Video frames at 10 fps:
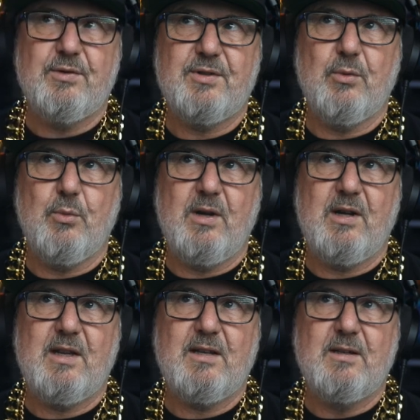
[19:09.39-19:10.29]
So
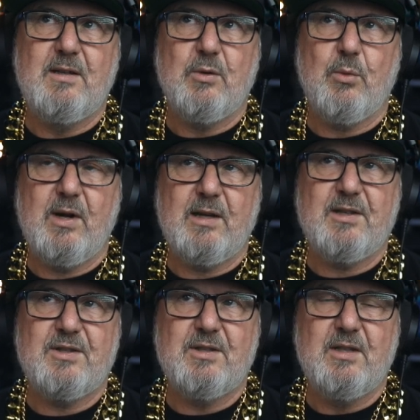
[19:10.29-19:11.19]
wired,
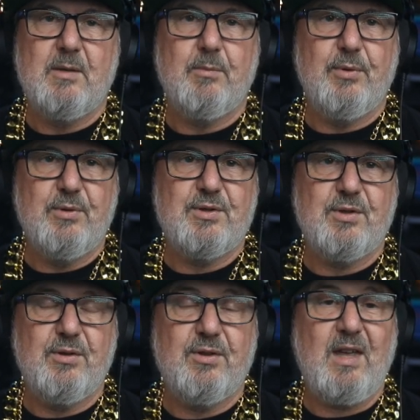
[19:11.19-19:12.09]
wireless,
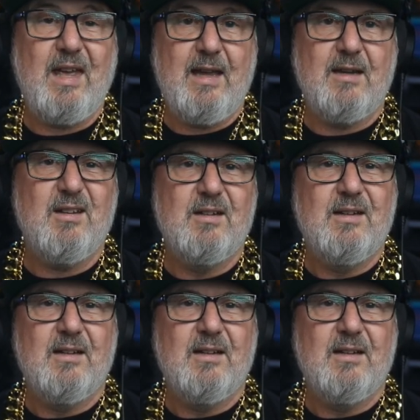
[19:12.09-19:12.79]
Bluetooth, and